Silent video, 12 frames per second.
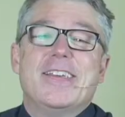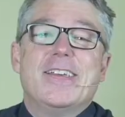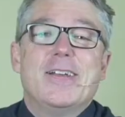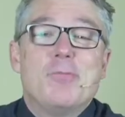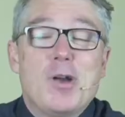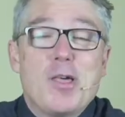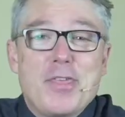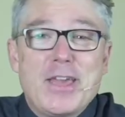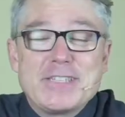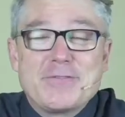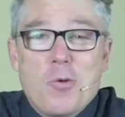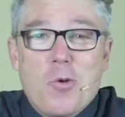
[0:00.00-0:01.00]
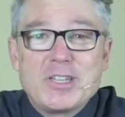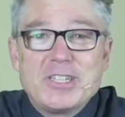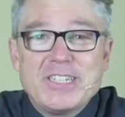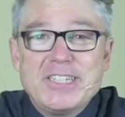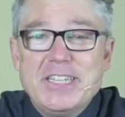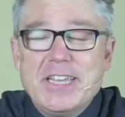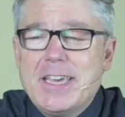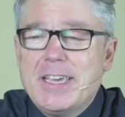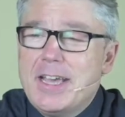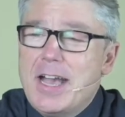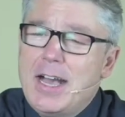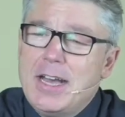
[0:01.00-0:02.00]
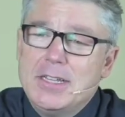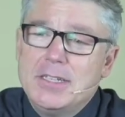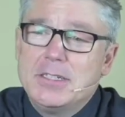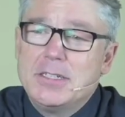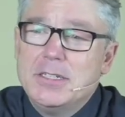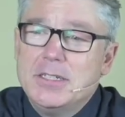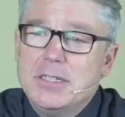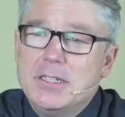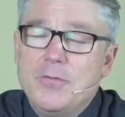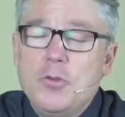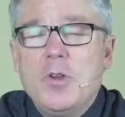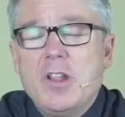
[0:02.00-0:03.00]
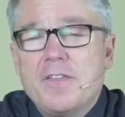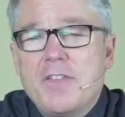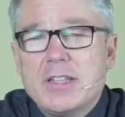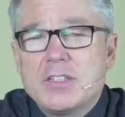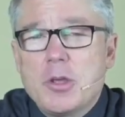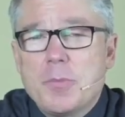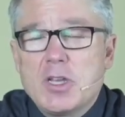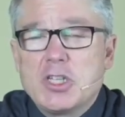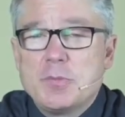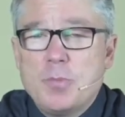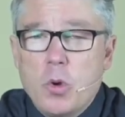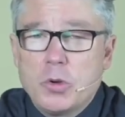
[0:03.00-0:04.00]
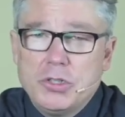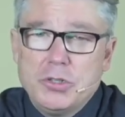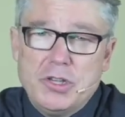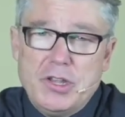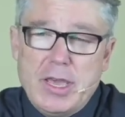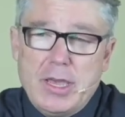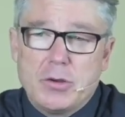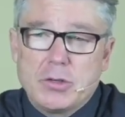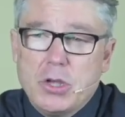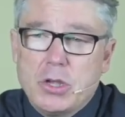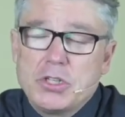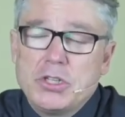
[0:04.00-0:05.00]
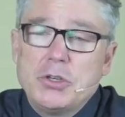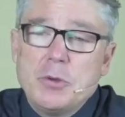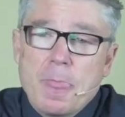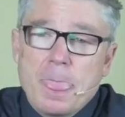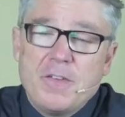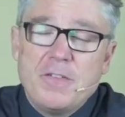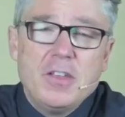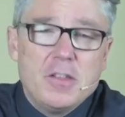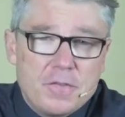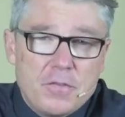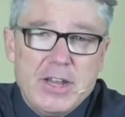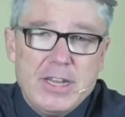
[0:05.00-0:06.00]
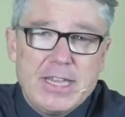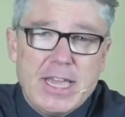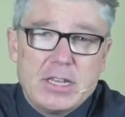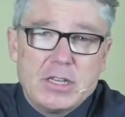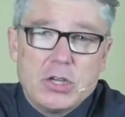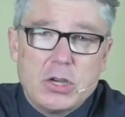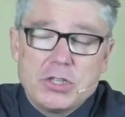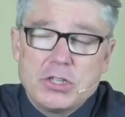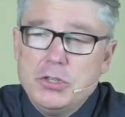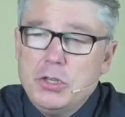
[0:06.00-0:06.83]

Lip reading: Well, thanks for watching today, and if you really felt something spoke to you today or touched you, feel free to get in touch, and you